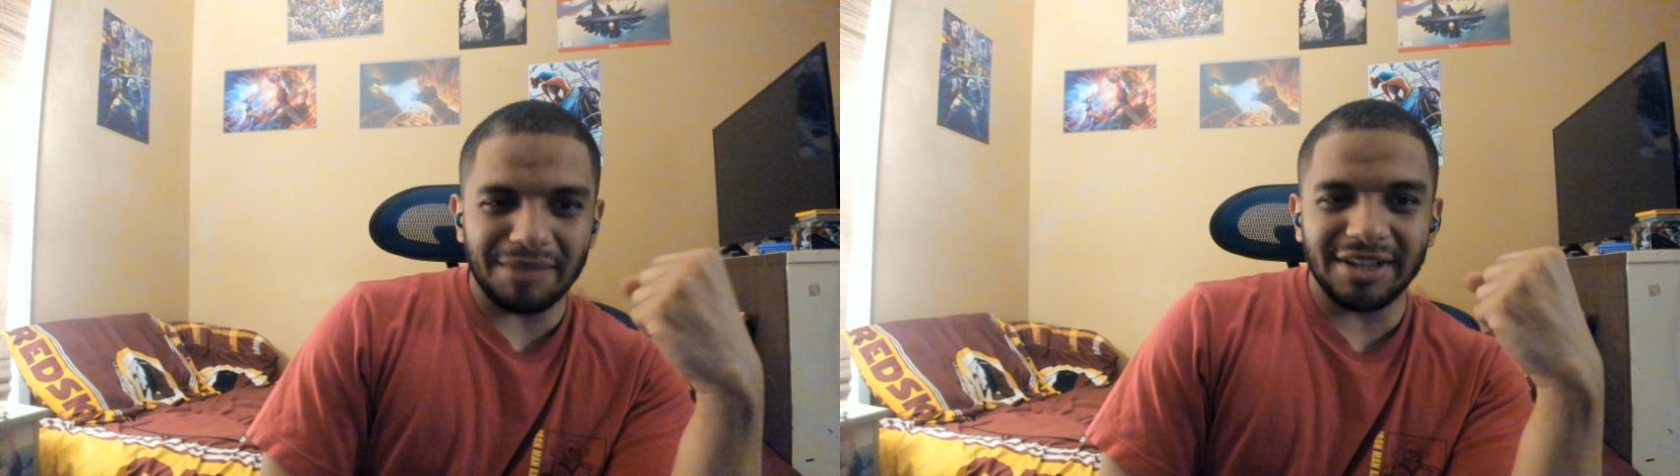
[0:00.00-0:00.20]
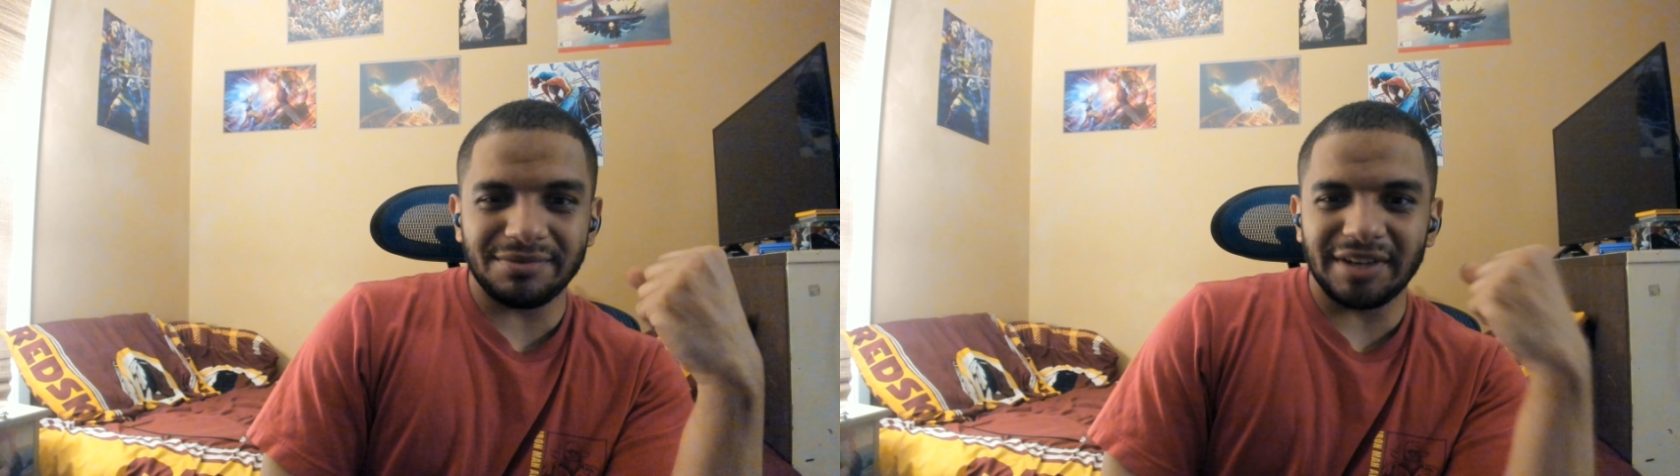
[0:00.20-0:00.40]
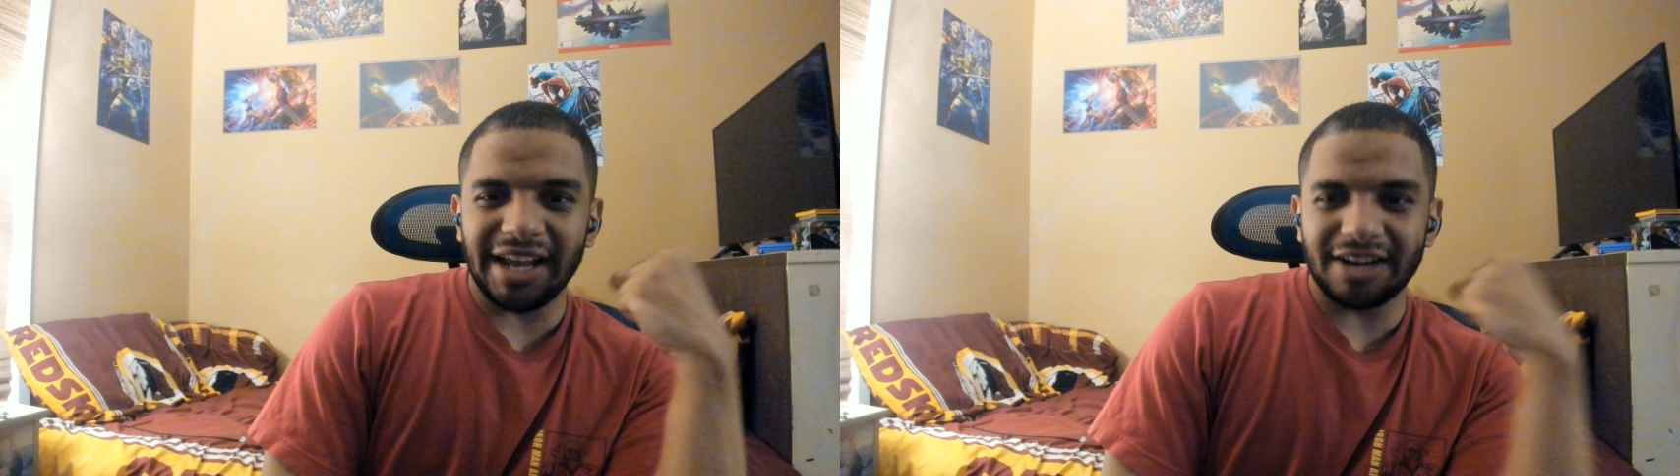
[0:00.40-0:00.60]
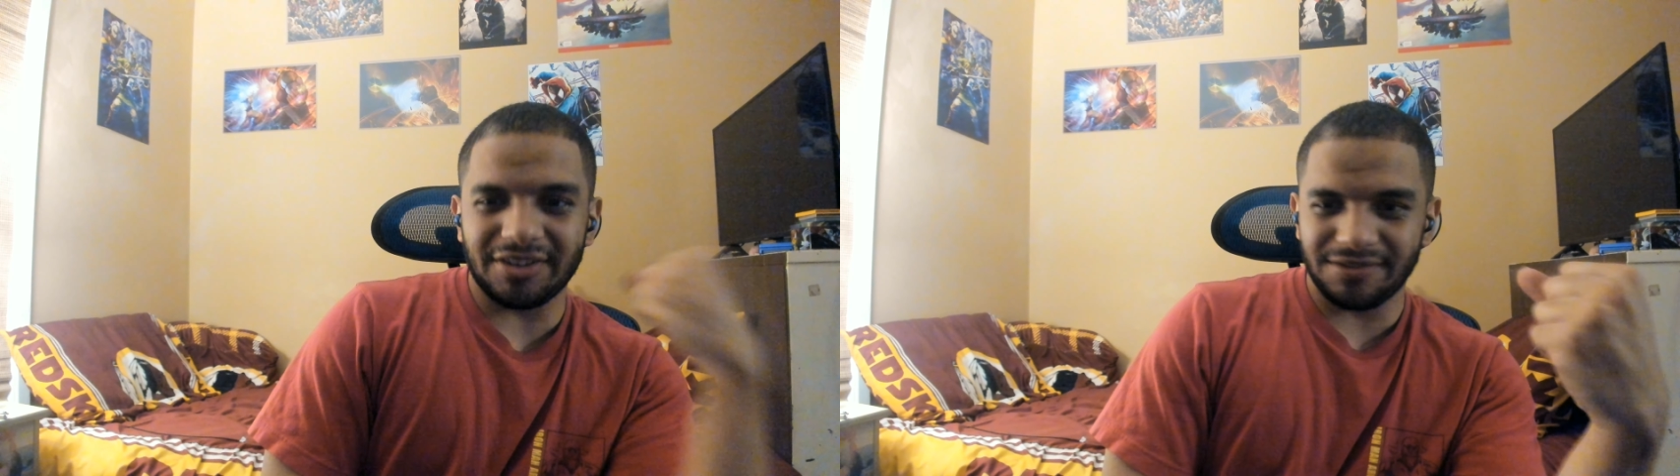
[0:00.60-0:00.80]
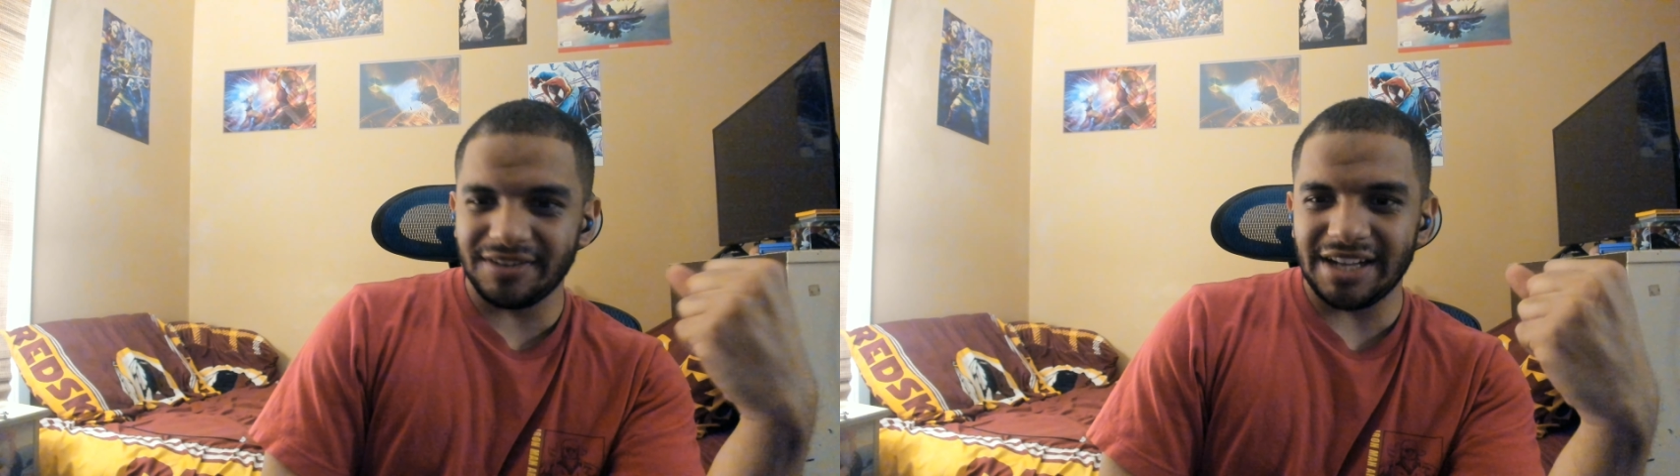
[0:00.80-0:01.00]
minutes for the actual
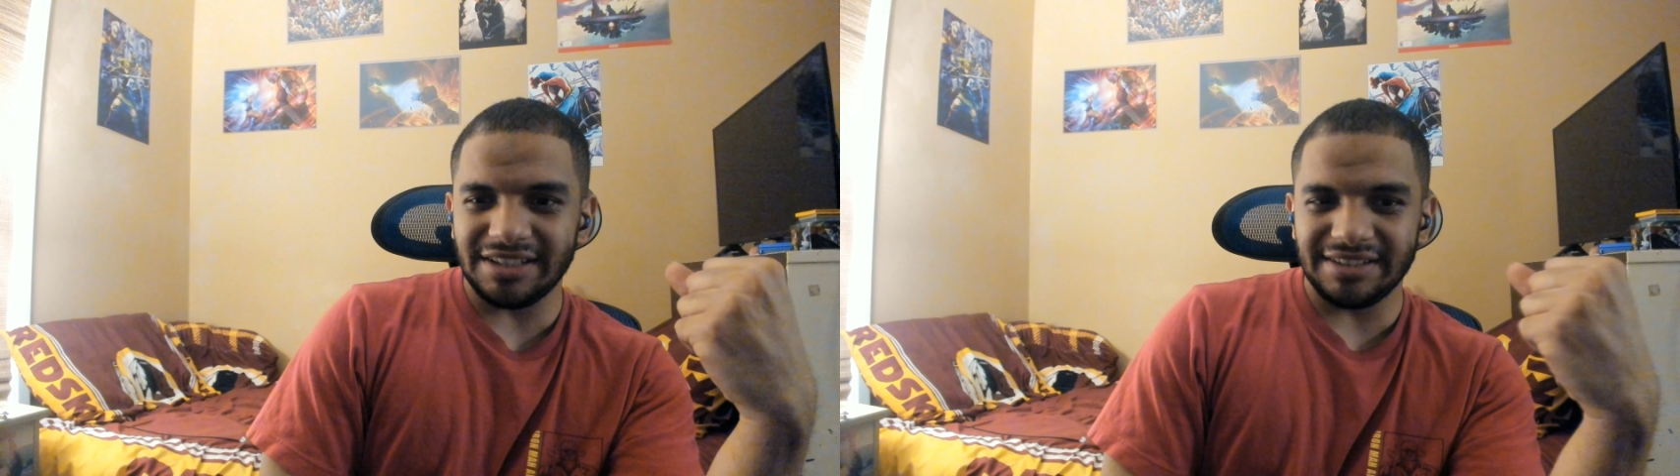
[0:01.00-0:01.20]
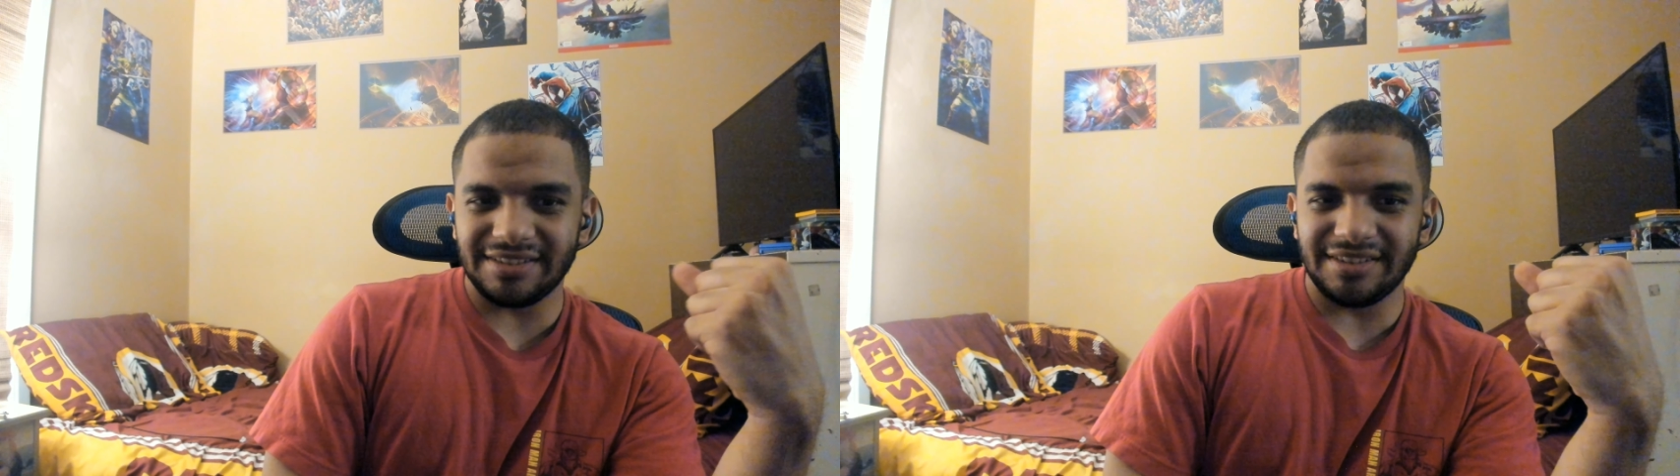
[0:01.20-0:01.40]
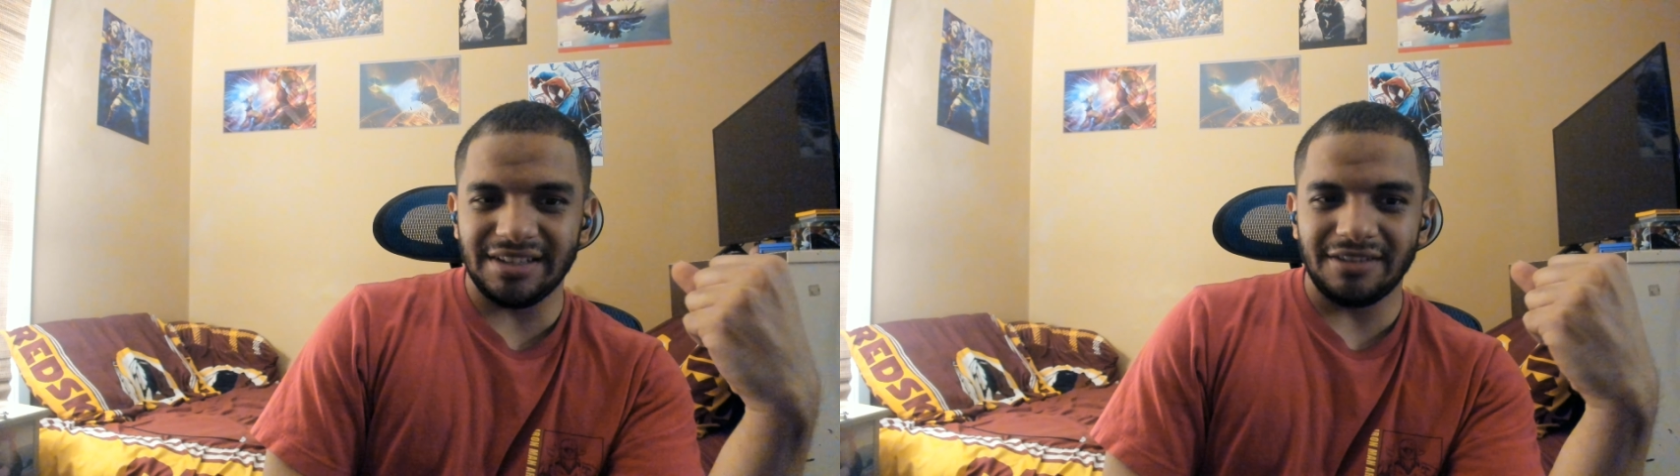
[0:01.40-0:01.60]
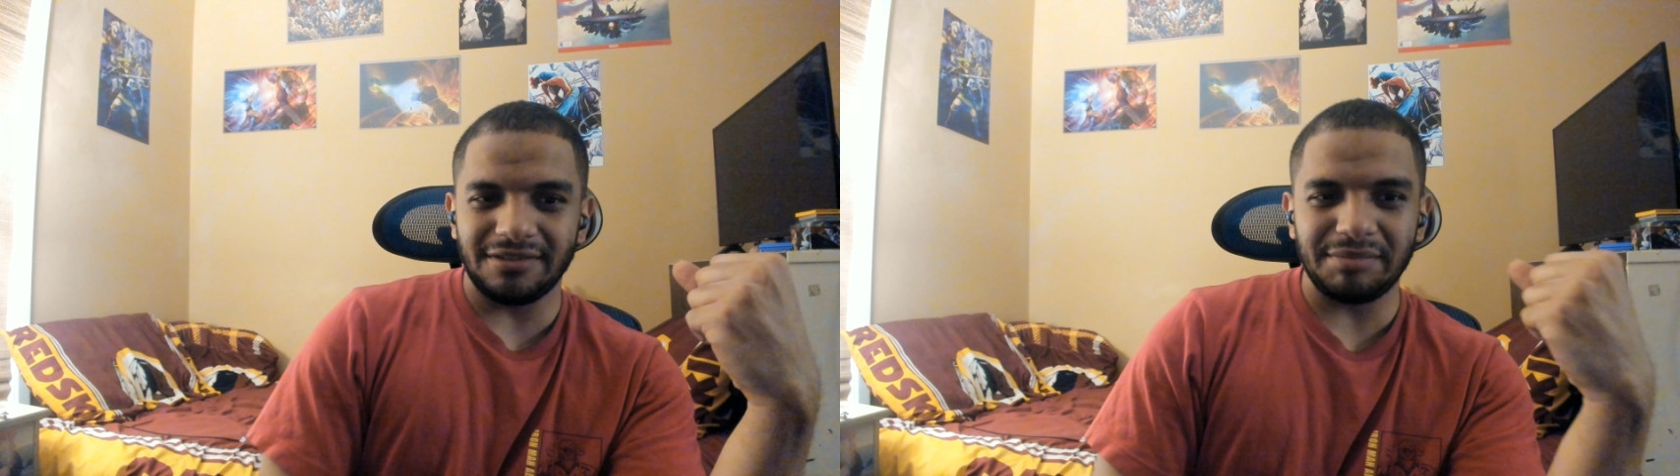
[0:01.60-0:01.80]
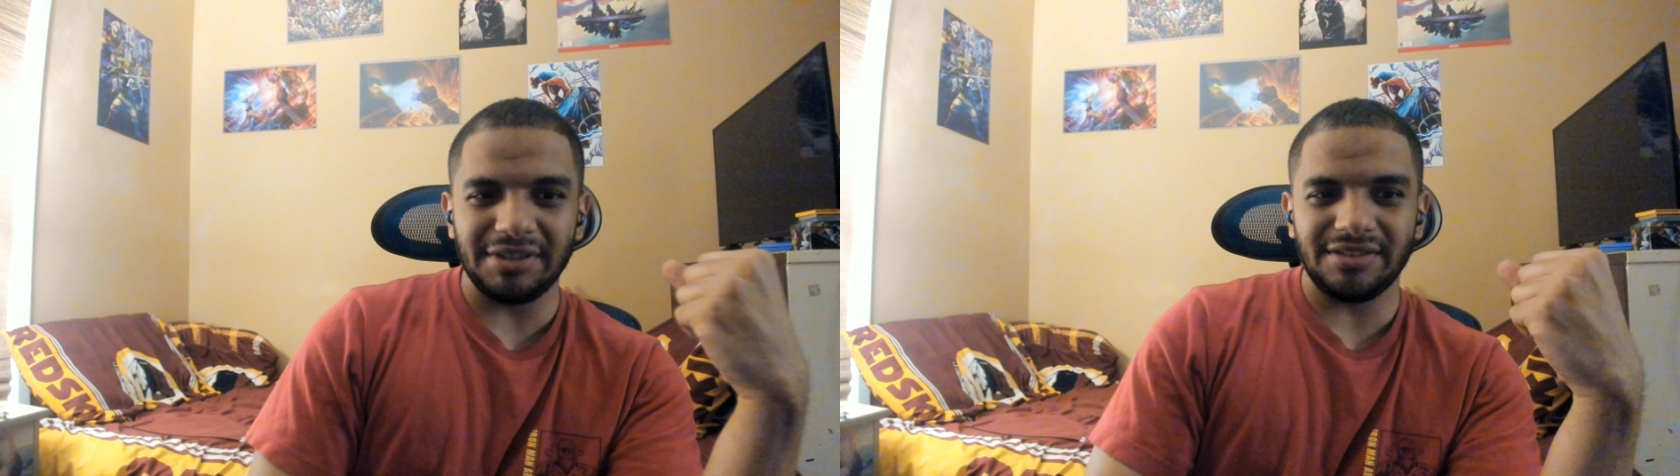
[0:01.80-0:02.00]
finale itself.
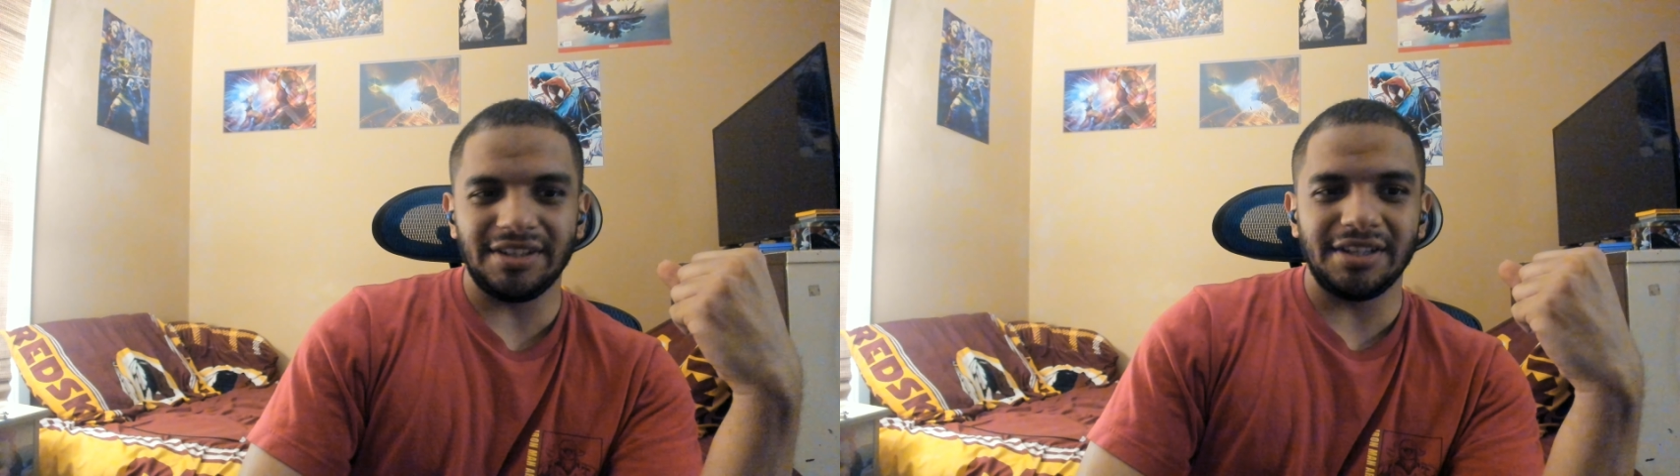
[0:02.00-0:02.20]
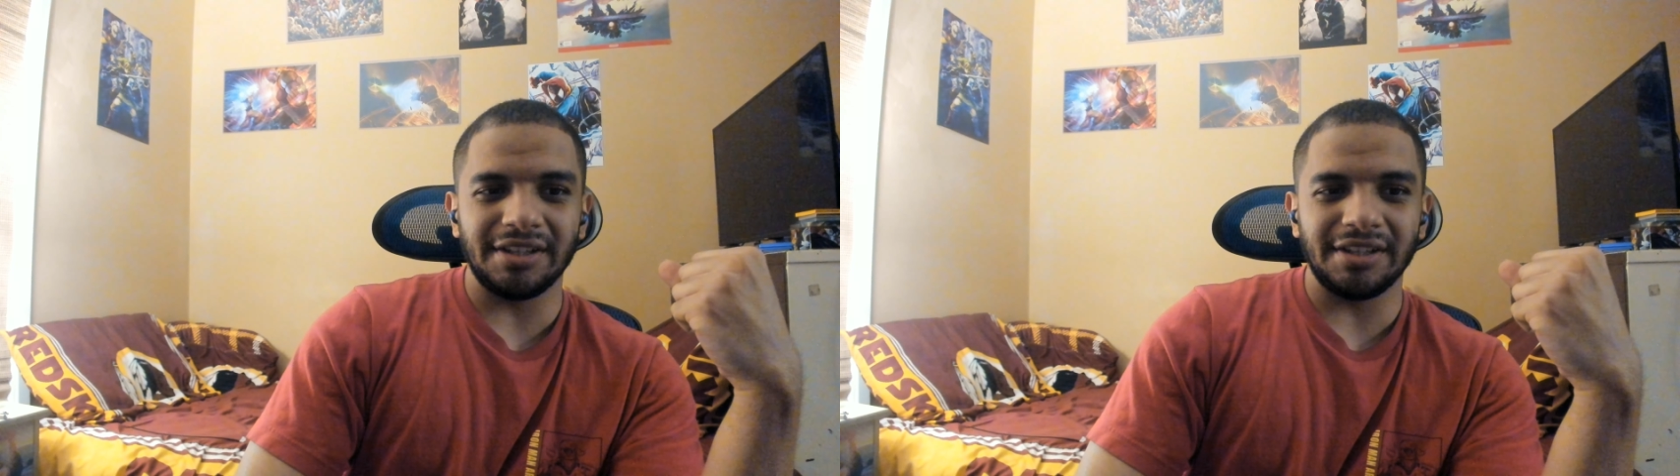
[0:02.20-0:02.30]
Let me see here.